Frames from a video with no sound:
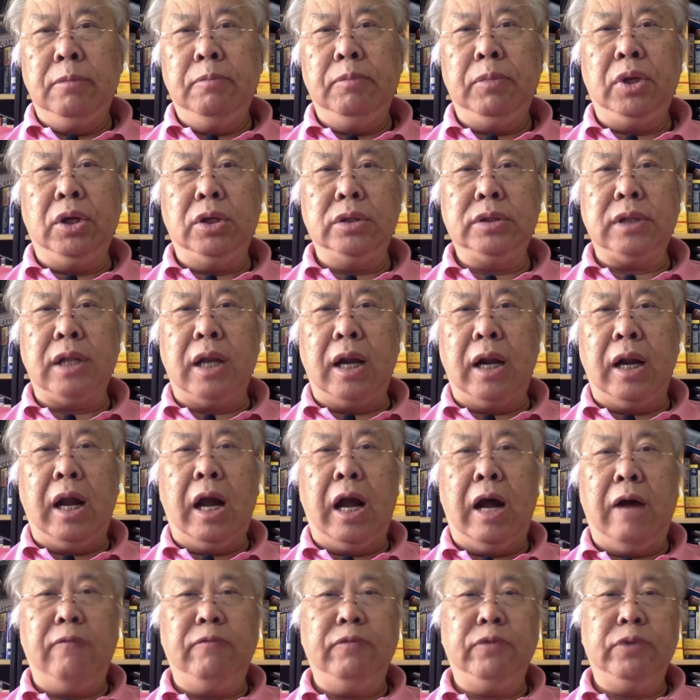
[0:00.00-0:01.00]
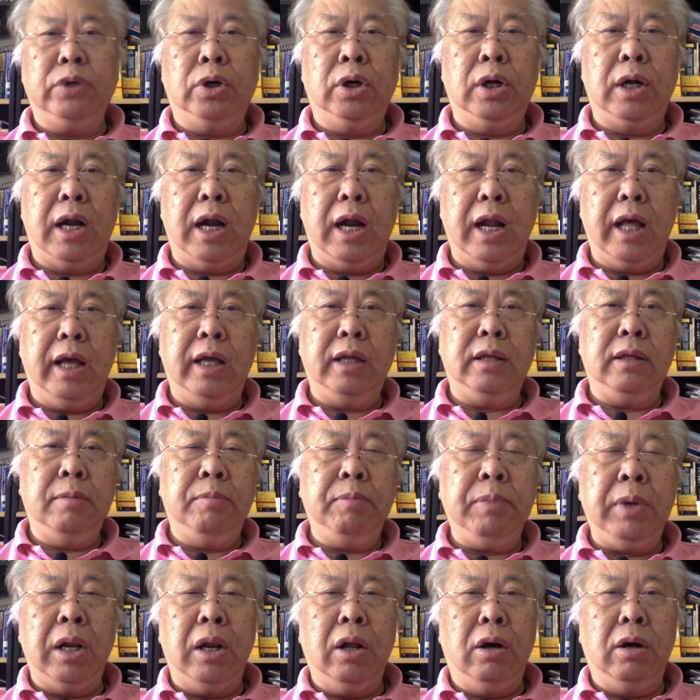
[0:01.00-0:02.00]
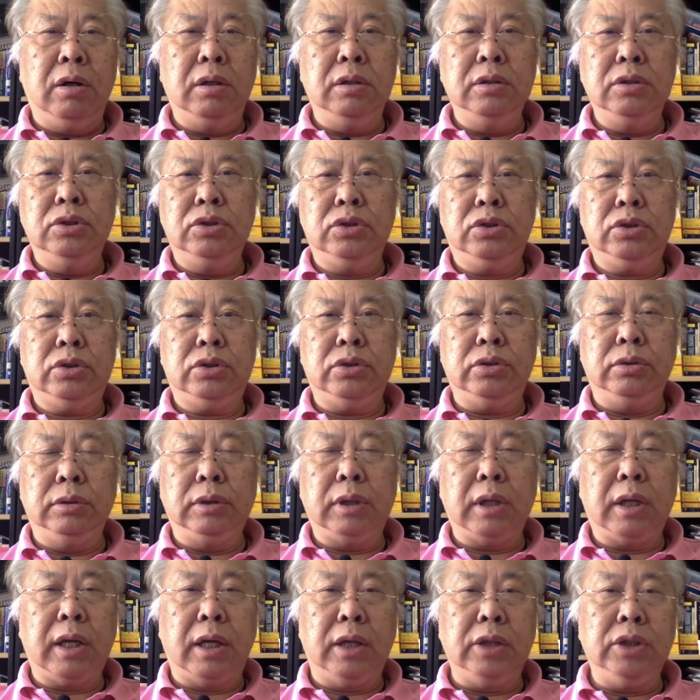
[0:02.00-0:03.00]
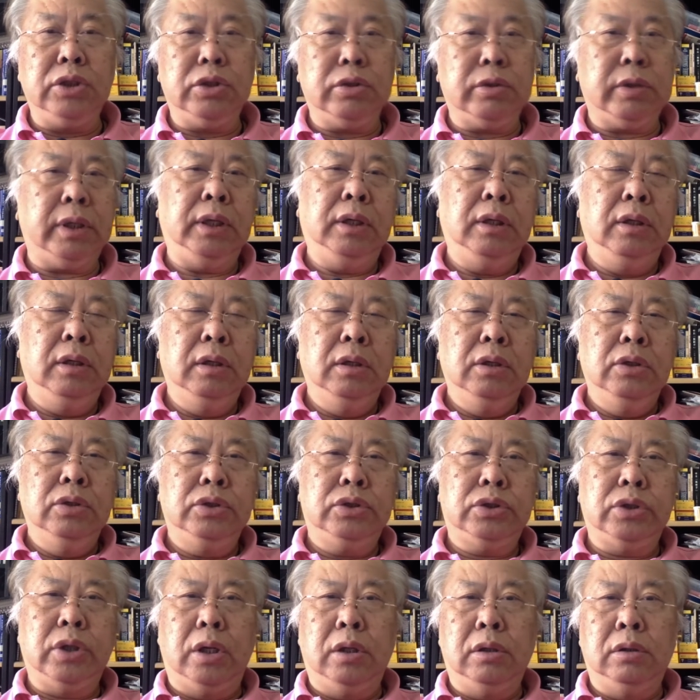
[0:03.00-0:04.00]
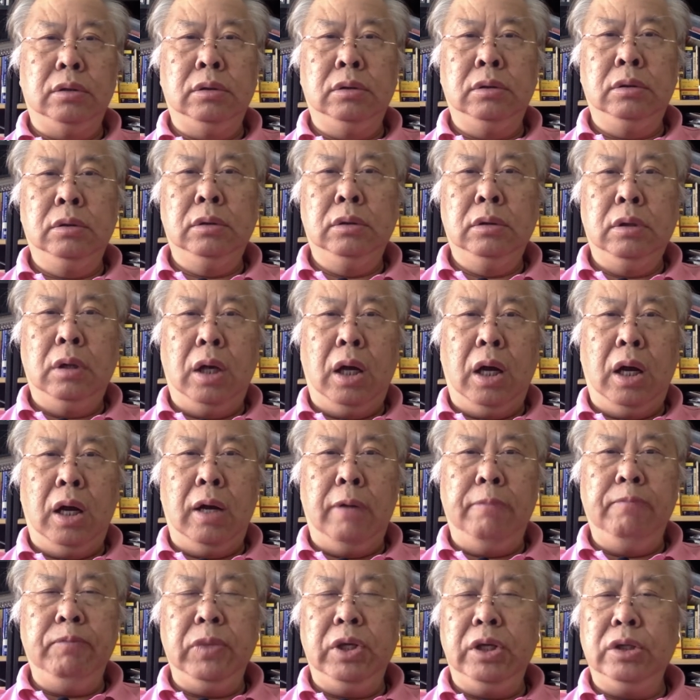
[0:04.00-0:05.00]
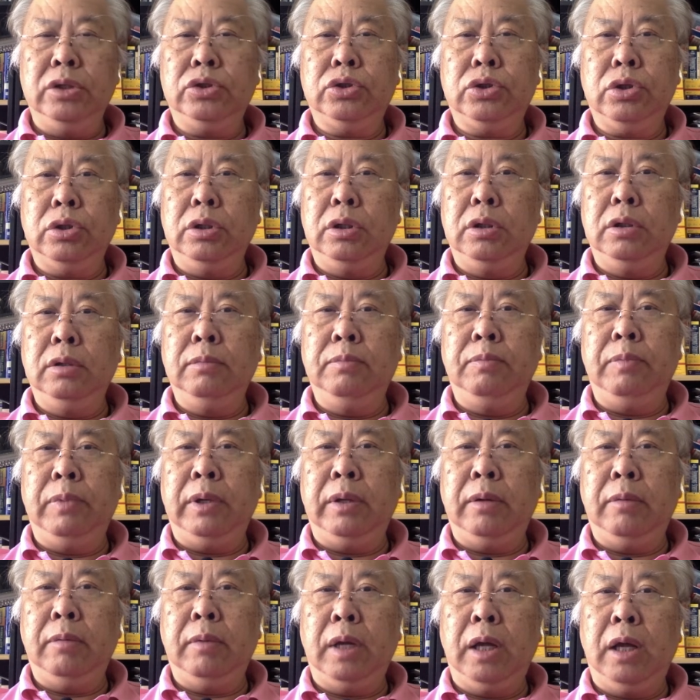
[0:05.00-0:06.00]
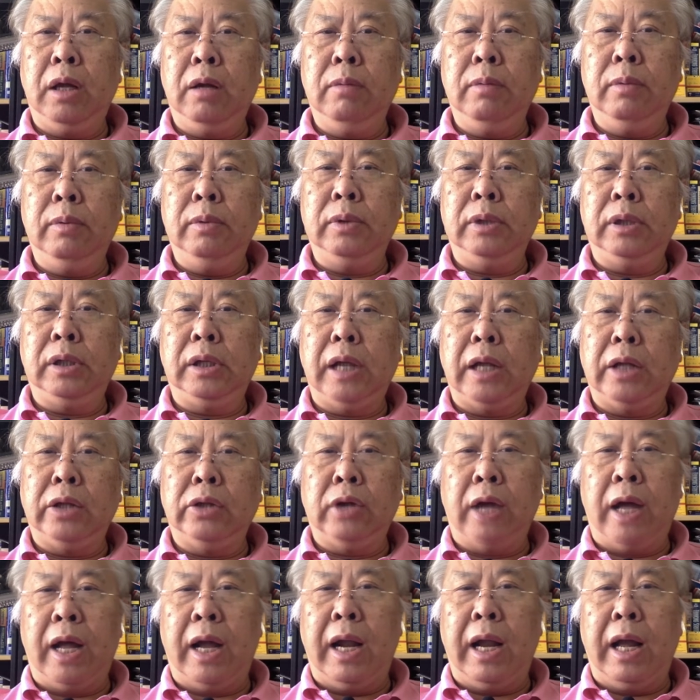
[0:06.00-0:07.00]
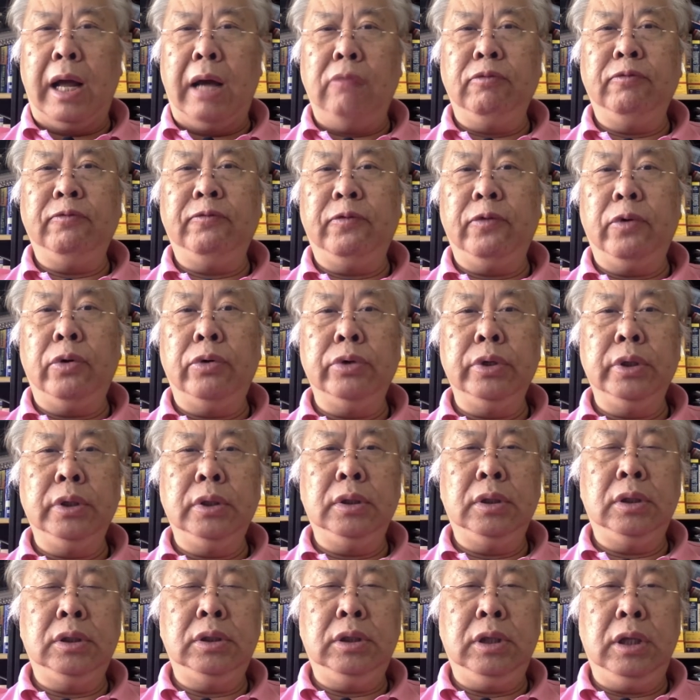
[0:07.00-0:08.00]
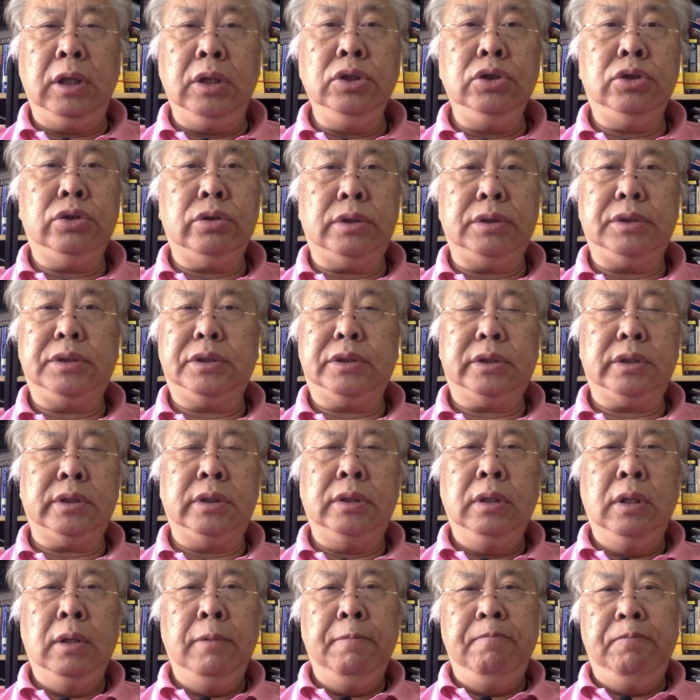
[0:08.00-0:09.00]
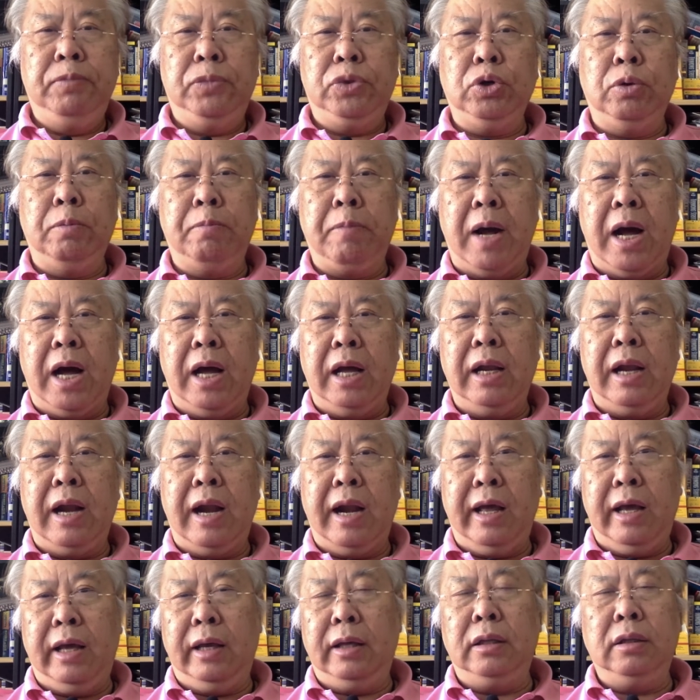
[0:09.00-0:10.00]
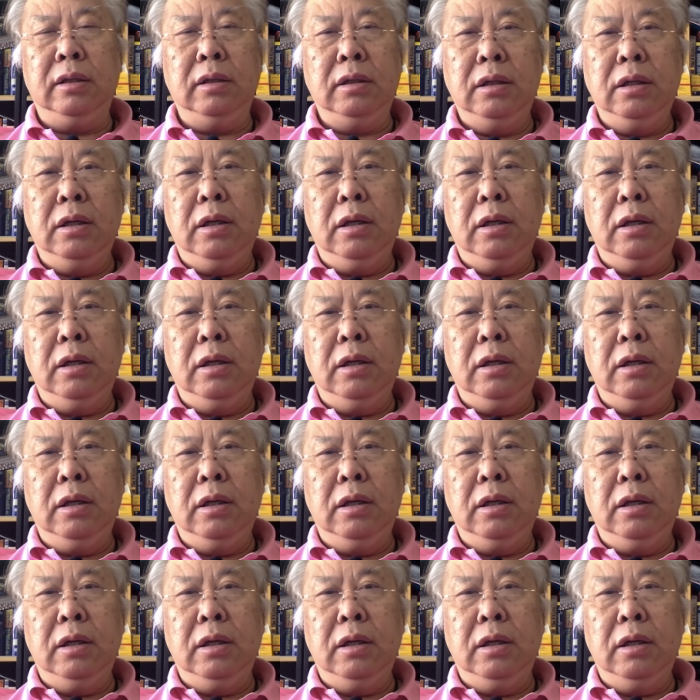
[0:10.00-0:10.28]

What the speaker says: Because after all, land belongs to the country. So it shouldn't be able to allow foreign interest to buy land.